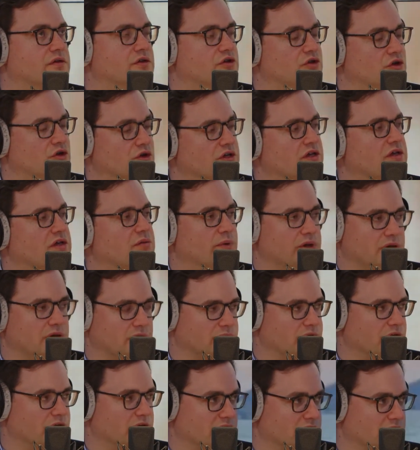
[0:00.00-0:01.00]
Turki bin
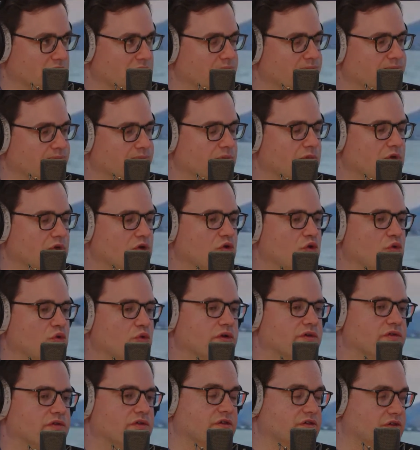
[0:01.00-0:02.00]
Abdullah, who
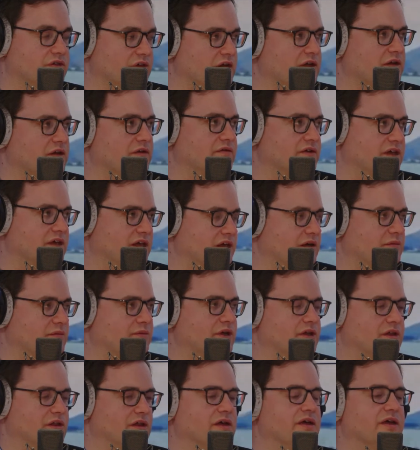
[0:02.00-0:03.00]
was the son of King
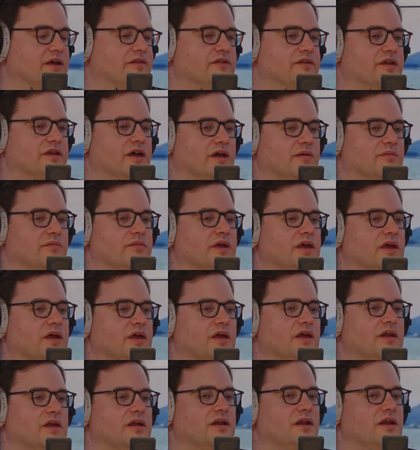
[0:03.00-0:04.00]
Abdullah at the time.
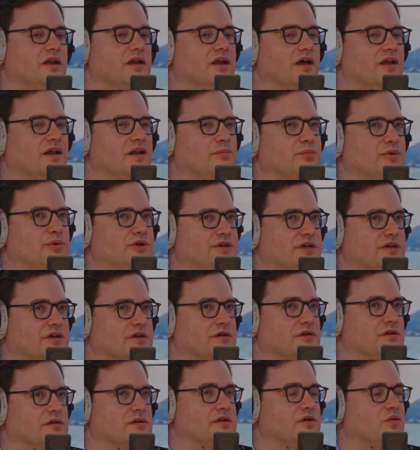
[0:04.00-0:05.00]
Not a
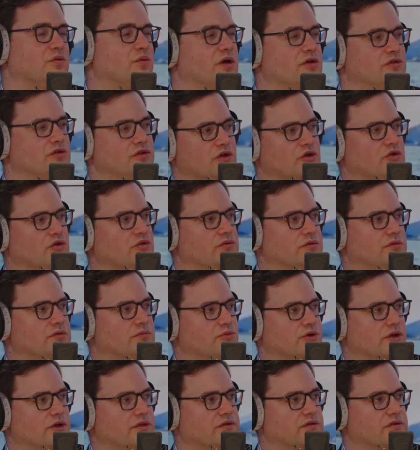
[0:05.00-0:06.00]
particularly well-known
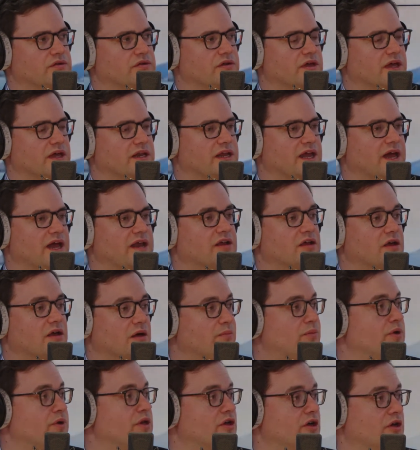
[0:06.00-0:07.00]
prince, and he had a
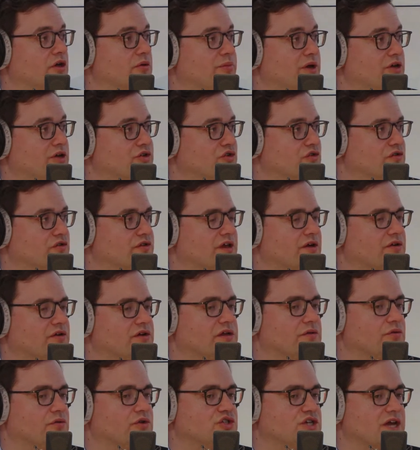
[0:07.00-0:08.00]
company called Petro Saudi,
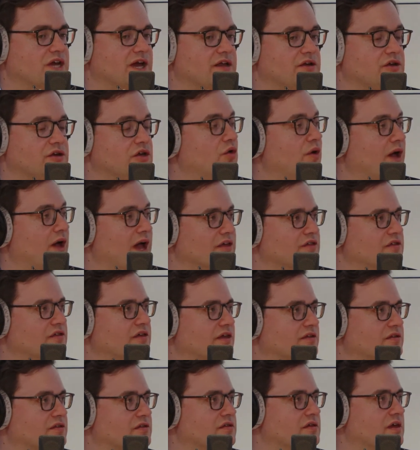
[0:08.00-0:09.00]
which had no
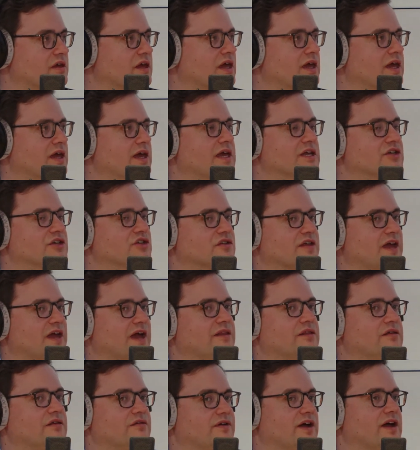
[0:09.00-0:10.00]
assets. It just had
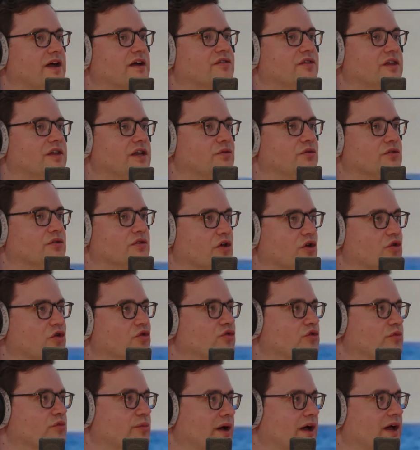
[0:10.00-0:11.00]
the fact that it was
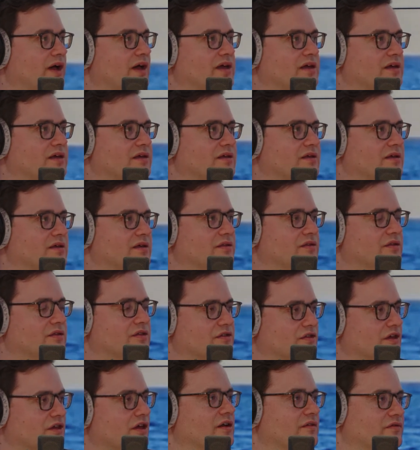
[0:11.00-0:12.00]
owned by the
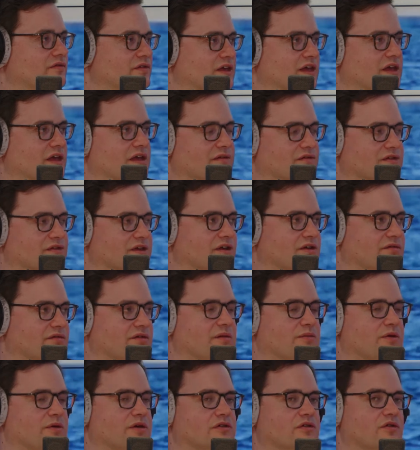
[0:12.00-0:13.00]
son of the King of Saudi
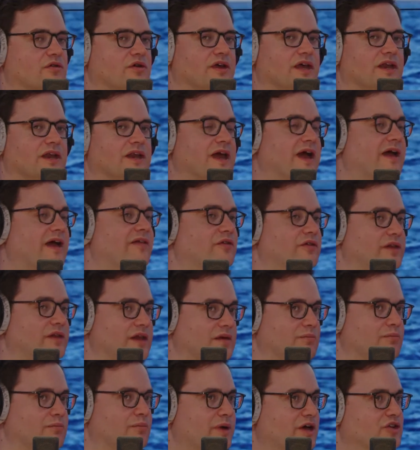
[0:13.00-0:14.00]
Arabia. And it had the
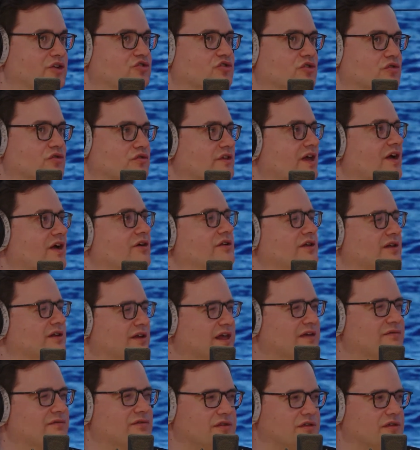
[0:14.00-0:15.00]
name Petro Saudi,
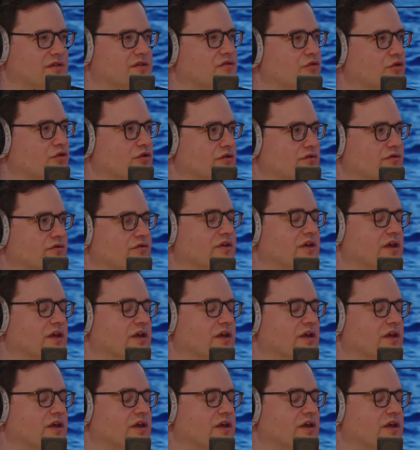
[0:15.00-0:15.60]
gave it this sort of